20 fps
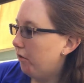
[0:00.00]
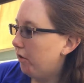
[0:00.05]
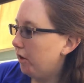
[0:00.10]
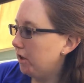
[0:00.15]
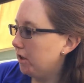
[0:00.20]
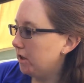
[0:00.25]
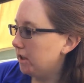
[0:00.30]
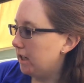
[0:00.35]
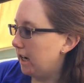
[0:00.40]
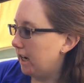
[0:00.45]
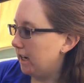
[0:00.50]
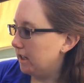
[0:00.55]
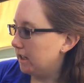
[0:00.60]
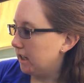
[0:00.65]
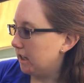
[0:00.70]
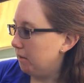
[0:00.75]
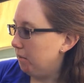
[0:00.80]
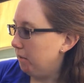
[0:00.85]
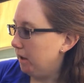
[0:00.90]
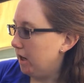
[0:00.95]
First days
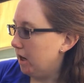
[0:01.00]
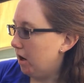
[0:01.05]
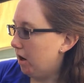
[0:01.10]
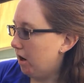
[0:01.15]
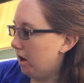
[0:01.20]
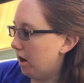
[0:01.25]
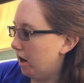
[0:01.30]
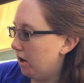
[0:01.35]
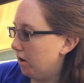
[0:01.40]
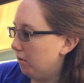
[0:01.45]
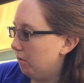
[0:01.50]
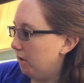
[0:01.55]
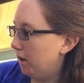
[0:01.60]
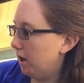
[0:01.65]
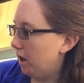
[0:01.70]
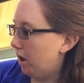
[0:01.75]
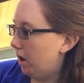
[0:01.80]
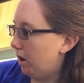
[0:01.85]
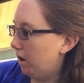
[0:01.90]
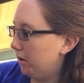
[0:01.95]
can be hard
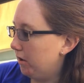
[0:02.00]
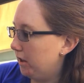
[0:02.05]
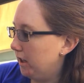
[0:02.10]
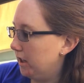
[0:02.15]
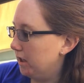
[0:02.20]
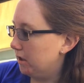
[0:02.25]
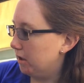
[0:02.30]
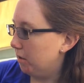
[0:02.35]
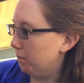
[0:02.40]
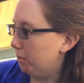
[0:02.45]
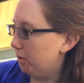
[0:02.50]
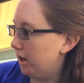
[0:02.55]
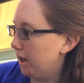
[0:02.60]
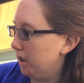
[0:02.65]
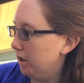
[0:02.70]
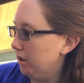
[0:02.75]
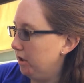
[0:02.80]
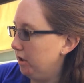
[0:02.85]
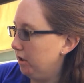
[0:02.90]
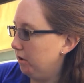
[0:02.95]
when all things are
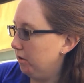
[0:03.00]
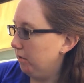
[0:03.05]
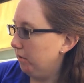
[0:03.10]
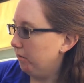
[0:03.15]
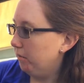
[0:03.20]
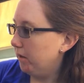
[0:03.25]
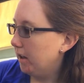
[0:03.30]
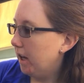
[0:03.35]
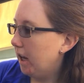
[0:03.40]
brand new.